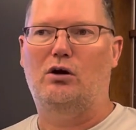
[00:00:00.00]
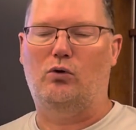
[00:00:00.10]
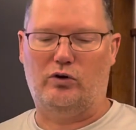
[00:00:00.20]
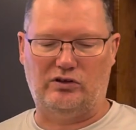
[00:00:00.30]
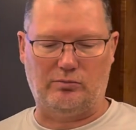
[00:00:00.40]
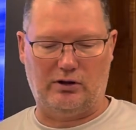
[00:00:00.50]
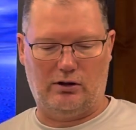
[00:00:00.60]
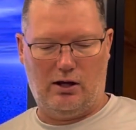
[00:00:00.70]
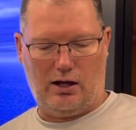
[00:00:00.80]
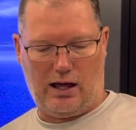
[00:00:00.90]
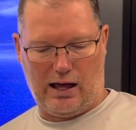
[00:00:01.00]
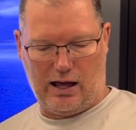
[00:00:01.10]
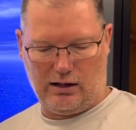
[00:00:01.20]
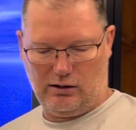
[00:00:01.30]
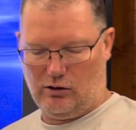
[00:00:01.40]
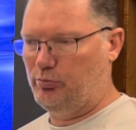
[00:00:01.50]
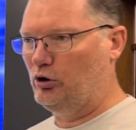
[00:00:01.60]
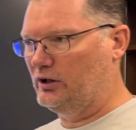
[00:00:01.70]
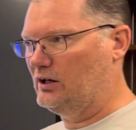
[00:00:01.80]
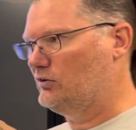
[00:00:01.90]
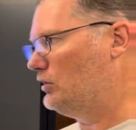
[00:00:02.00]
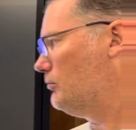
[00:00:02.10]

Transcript: or something, and they'll pull it into their